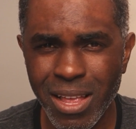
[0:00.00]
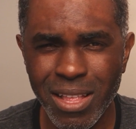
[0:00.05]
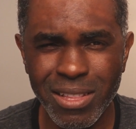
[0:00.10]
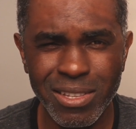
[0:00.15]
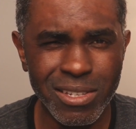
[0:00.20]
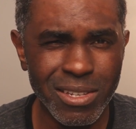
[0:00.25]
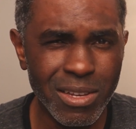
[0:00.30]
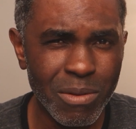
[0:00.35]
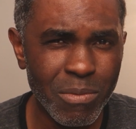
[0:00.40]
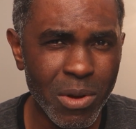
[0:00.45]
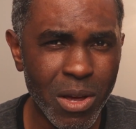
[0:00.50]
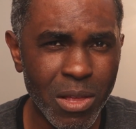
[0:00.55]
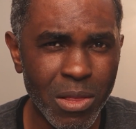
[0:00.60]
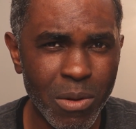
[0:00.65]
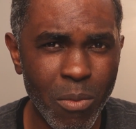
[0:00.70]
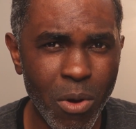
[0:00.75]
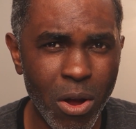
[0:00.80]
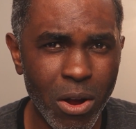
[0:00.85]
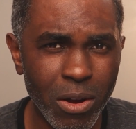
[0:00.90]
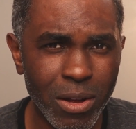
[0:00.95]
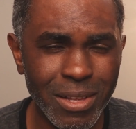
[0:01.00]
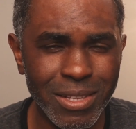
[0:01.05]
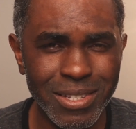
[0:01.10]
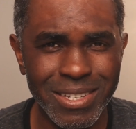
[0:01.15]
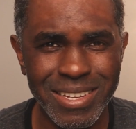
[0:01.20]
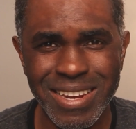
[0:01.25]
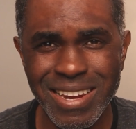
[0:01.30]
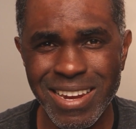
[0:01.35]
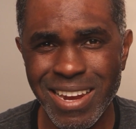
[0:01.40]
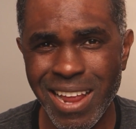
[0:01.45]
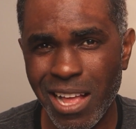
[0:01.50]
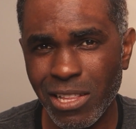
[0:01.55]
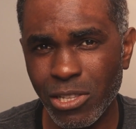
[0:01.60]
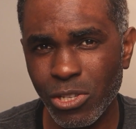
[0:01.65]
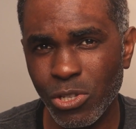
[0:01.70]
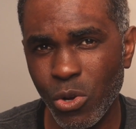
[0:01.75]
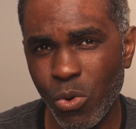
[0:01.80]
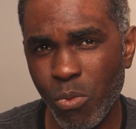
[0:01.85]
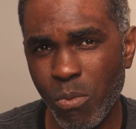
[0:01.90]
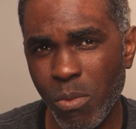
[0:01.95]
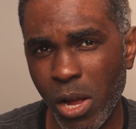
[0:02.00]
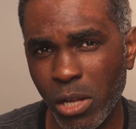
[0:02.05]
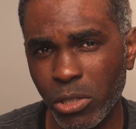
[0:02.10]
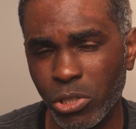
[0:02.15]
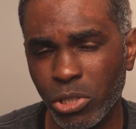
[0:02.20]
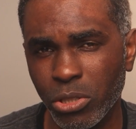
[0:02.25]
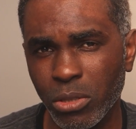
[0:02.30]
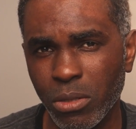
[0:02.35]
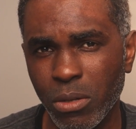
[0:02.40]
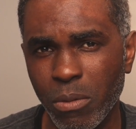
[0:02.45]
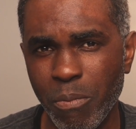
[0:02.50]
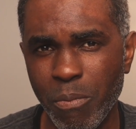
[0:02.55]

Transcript: and some other markets, not so much.